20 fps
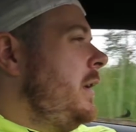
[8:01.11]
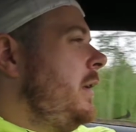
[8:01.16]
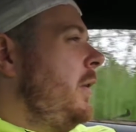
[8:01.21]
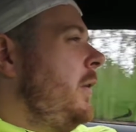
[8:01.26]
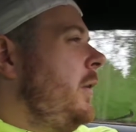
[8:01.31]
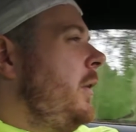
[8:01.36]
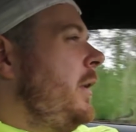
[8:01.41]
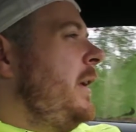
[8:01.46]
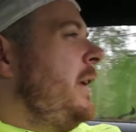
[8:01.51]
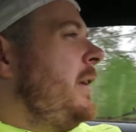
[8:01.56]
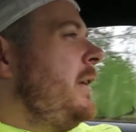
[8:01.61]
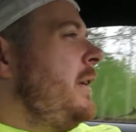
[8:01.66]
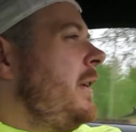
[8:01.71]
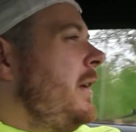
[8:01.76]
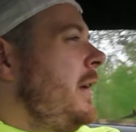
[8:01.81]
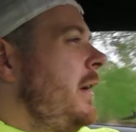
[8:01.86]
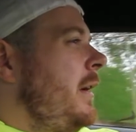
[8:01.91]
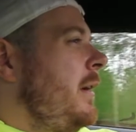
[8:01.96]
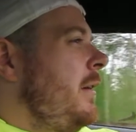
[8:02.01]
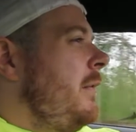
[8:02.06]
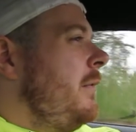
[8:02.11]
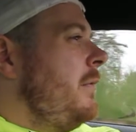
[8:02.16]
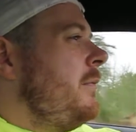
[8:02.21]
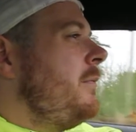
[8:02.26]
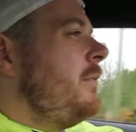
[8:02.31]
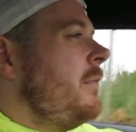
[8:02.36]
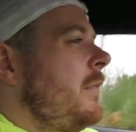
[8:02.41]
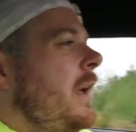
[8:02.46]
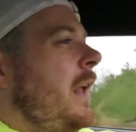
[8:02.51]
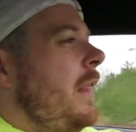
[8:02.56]
on it.
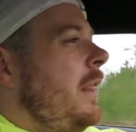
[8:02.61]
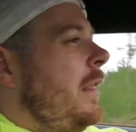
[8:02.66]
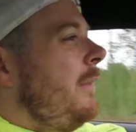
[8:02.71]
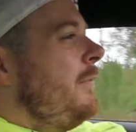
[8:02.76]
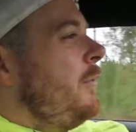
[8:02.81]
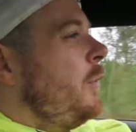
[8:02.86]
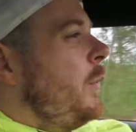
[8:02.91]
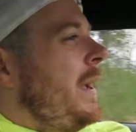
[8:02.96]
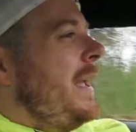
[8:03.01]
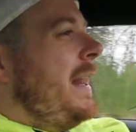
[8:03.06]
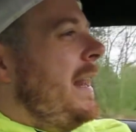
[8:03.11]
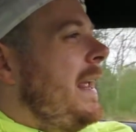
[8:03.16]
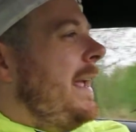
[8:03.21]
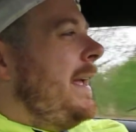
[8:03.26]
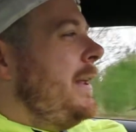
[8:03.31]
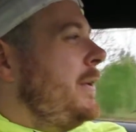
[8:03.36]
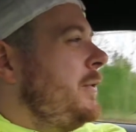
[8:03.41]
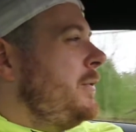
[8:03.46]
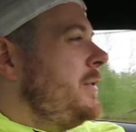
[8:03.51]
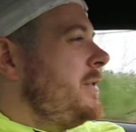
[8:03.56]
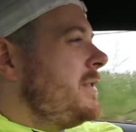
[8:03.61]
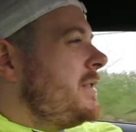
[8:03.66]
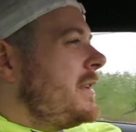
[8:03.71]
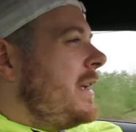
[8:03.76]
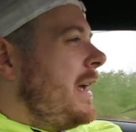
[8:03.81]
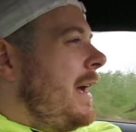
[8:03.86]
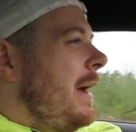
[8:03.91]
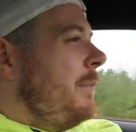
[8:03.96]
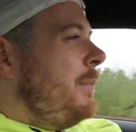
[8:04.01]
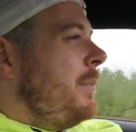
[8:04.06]
I love the way it handles.
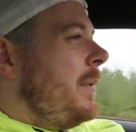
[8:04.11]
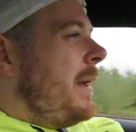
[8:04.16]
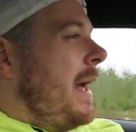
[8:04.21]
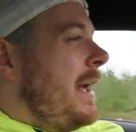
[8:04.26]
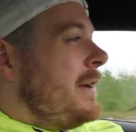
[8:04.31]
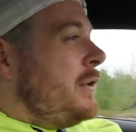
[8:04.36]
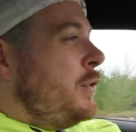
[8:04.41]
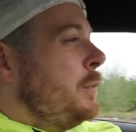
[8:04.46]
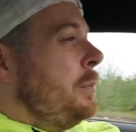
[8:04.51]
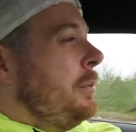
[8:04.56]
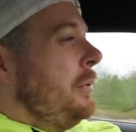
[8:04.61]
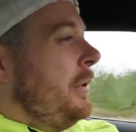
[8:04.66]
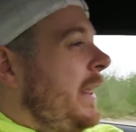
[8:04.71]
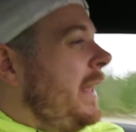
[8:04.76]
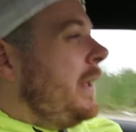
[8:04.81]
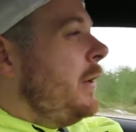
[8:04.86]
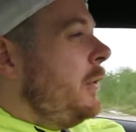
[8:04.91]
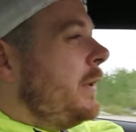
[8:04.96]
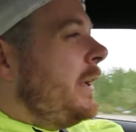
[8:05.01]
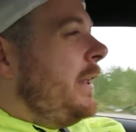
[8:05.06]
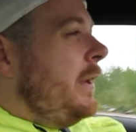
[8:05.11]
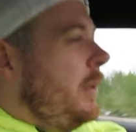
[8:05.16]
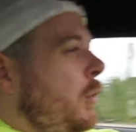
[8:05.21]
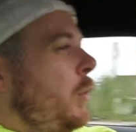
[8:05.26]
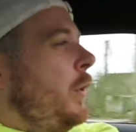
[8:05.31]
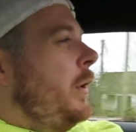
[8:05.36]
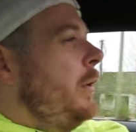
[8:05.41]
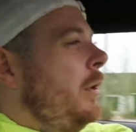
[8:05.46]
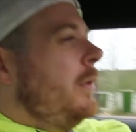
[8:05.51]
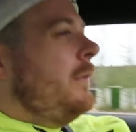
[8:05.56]
I do plan on getting
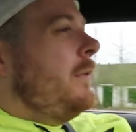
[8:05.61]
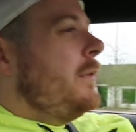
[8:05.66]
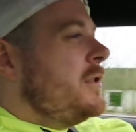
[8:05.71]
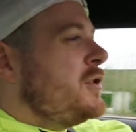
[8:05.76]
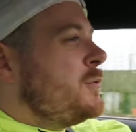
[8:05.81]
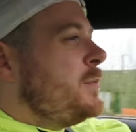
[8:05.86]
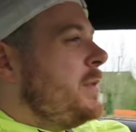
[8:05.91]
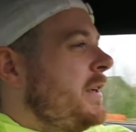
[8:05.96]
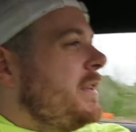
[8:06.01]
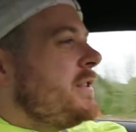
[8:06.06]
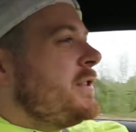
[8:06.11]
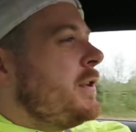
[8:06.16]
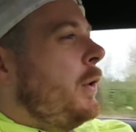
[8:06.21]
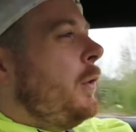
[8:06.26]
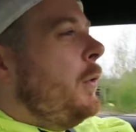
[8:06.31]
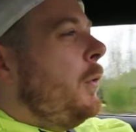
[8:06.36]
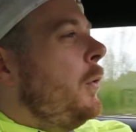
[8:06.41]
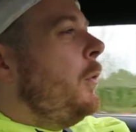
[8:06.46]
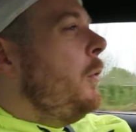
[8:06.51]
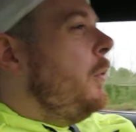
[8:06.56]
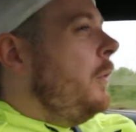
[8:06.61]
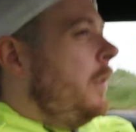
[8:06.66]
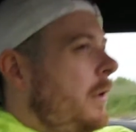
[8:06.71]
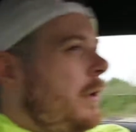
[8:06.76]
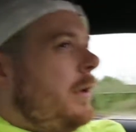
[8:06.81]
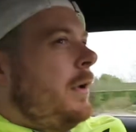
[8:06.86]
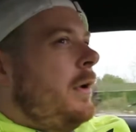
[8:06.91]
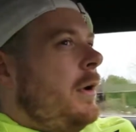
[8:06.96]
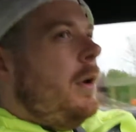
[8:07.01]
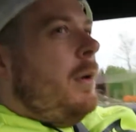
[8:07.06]
coilovers because the whole
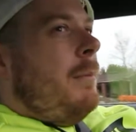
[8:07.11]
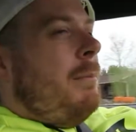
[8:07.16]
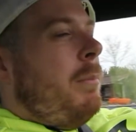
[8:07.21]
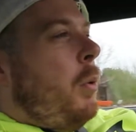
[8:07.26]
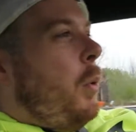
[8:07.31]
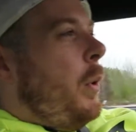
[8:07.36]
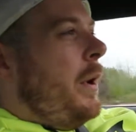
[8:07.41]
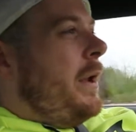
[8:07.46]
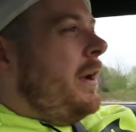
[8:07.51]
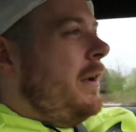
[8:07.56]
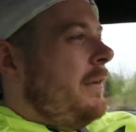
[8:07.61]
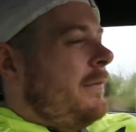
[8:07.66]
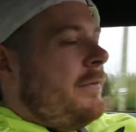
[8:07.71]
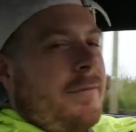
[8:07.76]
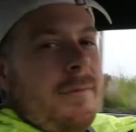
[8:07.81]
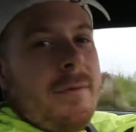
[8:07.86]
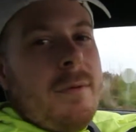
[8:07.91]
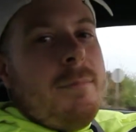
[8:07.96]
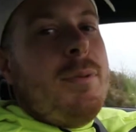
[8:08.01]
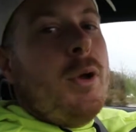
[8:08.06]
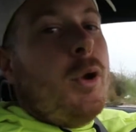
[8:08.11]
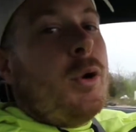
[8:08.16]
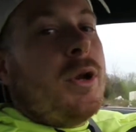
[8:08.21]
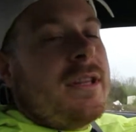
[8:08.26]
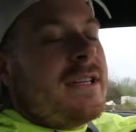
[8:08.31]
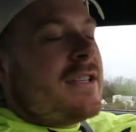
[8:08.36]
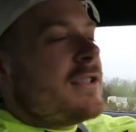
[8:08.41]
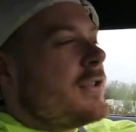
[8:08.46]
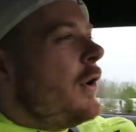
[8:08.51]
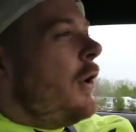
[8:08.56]
point of
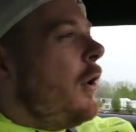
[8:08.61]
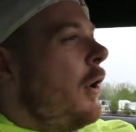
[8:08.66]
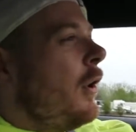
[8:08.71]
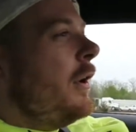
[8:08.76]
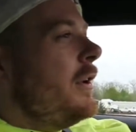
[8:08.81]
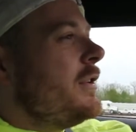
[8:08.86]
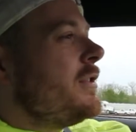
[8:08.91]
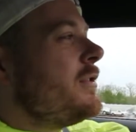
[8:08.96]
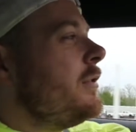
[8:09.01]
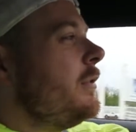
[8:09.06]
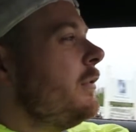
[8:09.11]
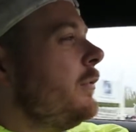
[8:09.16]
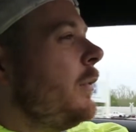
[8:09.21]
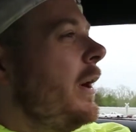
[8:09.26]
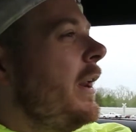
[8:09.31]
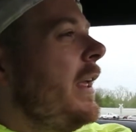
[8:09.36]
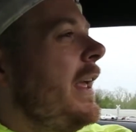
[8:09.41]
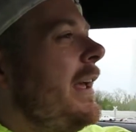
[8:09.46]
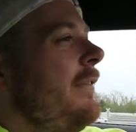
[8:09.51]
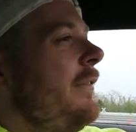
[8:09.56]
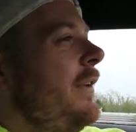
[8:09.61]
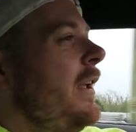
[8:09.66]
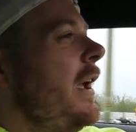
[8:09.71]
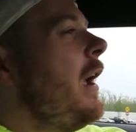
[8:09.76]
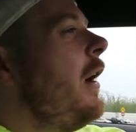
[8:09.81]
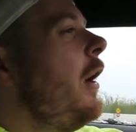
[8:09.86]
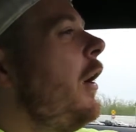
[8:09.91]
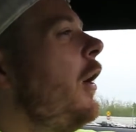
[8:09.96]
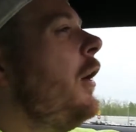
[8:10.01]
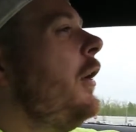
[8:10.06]
building this car is to run it at
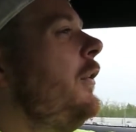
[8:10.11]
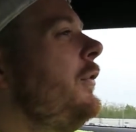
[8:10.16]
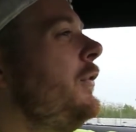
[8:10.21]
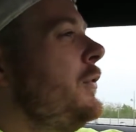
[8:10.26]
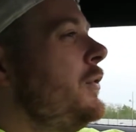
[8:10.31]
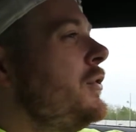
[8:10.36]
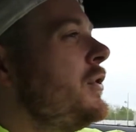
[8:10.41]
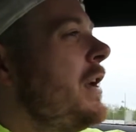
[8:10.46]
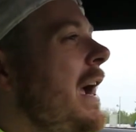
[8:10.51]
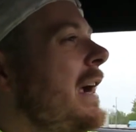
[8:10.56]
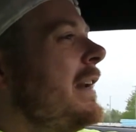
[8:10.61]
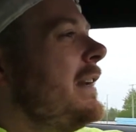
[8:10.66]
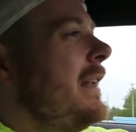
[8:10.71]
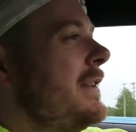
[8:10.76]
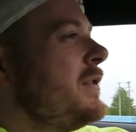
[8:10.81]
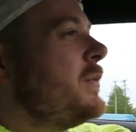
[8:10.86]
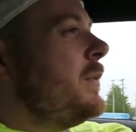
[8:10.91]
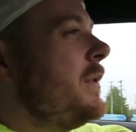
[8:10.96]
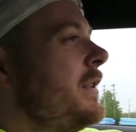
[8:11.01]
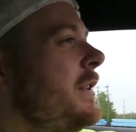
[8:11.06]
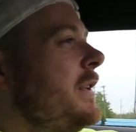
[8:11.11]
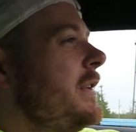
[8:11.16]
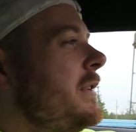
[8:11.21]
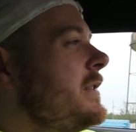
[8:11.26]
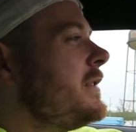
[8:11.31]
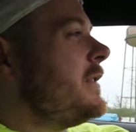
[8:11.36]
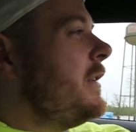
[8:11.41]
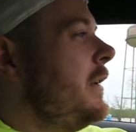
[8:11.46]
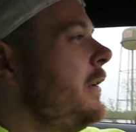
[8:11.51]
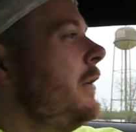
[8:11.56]
VIR and do track days.
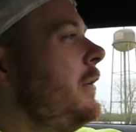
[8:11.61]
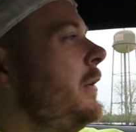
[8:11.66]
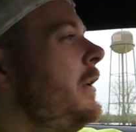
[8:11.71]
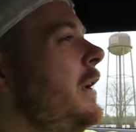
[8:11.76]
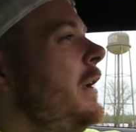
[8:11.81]
So